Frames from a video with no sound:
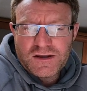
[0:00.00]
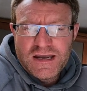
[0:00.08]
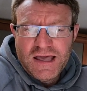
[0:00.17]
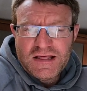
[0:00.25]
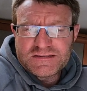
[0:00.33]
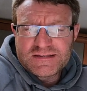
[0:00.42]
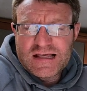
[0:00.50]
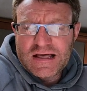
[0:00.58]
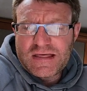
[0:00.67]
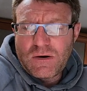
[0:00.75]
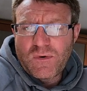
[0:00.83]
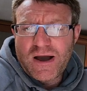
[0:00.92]
yeah, that's
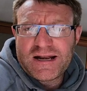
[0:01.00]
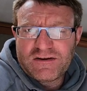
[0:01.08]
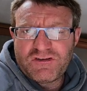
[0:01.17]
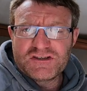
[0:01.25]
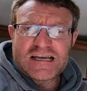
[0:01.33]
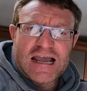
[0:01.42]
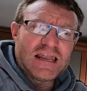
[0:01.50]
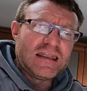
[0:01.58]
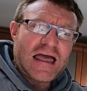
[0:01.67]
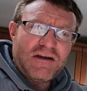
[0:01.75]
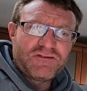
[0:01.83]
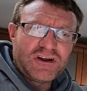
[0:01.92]
that way. And if you take
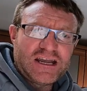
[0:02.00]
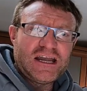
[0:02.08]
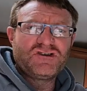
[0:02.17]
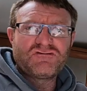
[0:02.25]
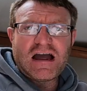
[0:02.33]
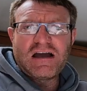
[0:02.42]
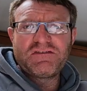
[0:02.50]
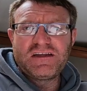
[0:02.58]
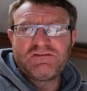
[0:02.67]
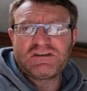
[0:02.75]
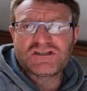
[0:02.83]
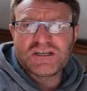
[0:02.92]
left and keep driving,
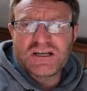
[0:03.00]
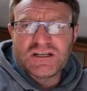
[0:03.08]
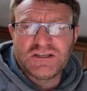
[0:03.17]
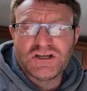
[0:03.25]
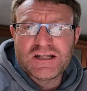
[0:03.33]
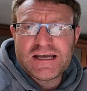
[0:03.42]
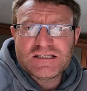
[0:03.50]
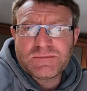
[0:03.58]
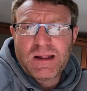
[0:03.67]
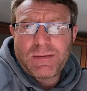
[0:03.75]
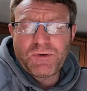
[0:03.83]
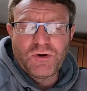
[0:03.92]
then eventually you'll hit
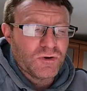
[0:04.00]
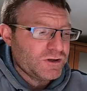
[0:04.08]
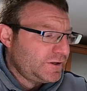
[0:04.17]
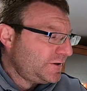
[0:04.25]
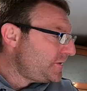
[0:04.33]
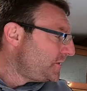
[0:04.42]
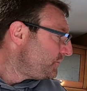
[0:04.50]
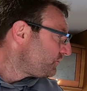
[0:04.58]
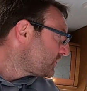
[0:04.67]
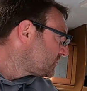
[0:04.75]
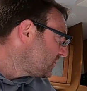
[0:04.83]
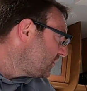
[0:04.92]
to Blackpool.
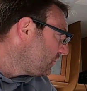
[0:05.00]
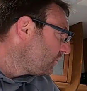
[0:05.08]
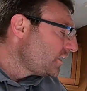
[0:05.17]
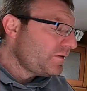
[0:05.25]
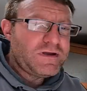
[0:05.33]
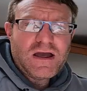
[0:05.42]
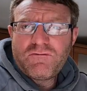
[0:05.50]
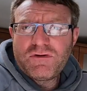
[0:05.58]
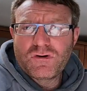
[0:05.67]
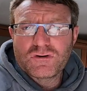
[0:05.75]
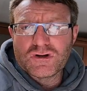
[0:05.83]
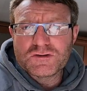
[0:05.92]
So yeah,
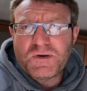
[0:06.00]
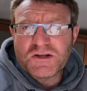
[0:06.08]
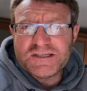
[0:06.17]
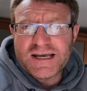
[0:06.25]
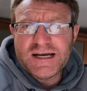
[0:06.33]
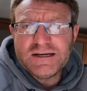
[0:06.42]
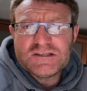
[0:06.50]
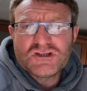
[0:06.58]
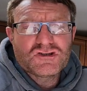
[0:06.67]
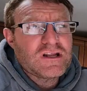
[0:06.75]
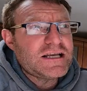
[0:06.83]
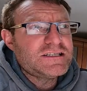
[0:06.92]
we're in a good little spot here.
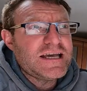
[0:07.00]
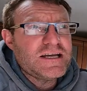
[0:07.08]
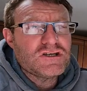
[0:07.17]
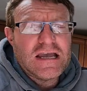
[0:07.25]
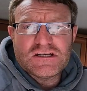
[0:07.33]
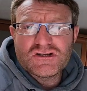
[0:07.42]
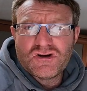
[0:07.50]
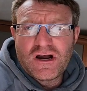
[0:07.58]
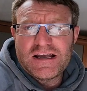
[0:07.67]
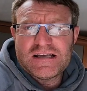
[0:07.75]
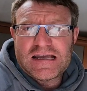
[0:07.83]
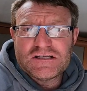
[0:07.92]
It's just like I say,
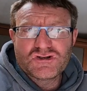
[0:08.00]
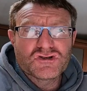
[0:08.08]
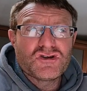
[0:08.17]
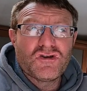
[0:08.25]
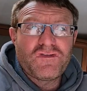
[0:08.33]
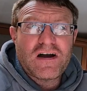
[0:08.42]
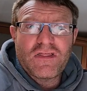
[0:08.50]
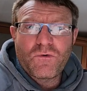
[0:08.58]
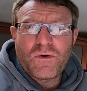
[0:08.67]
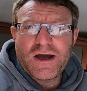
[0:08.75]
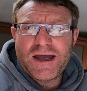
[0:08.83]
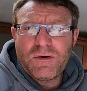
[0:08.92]
it's just enough out of
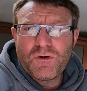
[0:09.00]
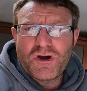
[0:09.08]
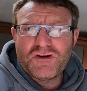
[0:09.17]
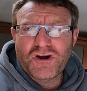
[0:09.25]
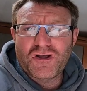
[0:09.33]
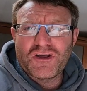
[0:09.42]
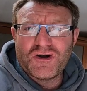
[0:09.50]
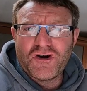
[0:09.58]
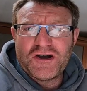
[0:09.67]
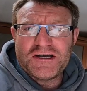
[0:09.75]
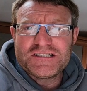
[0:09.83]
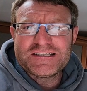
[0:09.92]
the way where you've not got the
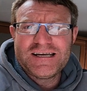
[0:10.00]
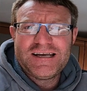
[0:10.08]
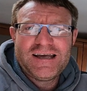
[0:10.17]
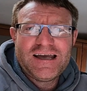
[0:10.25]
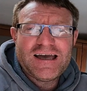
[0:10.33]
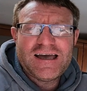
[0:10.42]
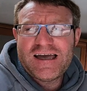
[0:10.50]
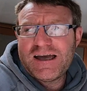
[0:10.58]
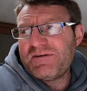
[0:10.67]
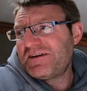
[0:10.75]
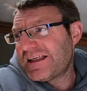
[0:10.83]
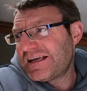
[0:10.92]
noise.
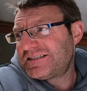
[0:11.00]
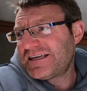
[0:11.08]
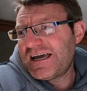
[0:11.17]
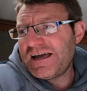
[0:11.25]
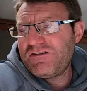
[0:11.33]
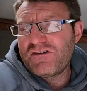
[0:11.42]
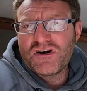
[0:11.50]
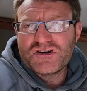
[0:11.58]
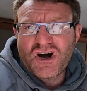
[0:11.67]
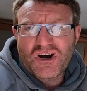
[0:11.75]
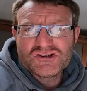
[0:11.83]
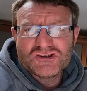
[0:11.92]
And like I say, if you've
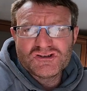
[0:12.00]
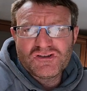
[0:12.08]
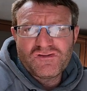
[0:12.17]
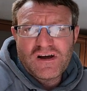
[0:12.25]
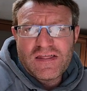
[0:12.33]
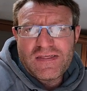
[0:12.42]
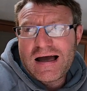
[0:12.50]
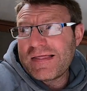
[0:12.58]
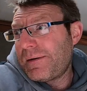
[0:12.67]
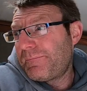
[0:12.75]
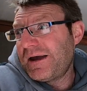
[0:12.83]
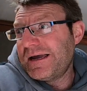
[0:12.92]
got dogs and stuff like
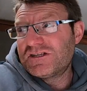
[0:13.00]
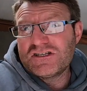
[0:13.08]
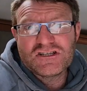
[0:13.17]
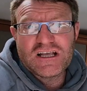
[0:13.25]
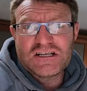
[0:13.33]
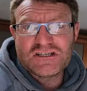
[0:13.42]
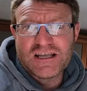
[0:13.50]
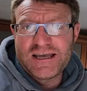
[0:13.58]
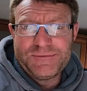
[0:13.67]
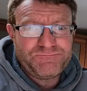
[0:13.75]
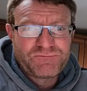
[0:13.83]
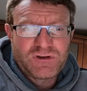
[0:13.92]
that, that beach is
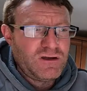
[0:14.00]
literally